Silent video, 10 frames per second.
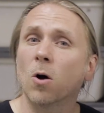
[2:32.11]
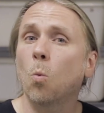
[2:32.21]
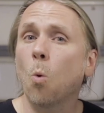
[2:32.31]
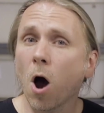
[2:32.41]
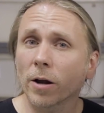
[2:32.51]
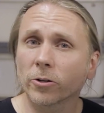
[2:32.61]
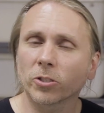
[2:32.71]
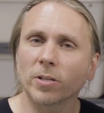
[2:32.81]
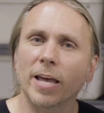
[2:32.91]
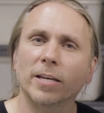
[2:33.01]
a water
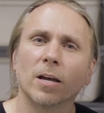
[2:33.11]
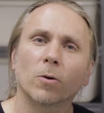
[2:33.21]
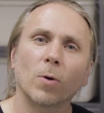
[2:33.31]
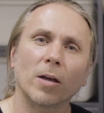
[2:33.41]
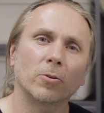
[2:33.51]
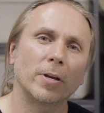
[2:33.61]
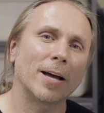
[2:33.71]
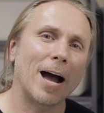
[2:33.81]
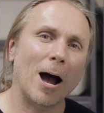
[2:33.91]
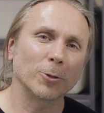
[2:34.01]
snake rather than
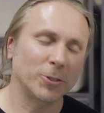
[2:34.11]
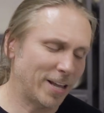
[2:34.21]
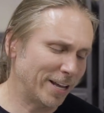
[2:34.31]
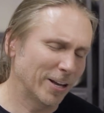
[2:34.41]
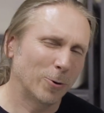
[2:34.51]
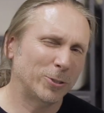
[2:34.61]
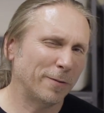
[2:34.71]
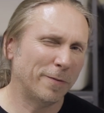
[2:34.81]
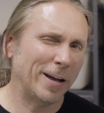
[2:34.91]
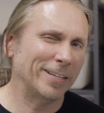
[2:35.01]
a house snake, which I
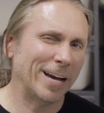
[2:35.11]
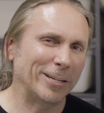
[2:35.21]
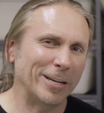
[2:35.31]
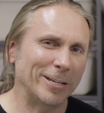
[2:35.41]
find kind of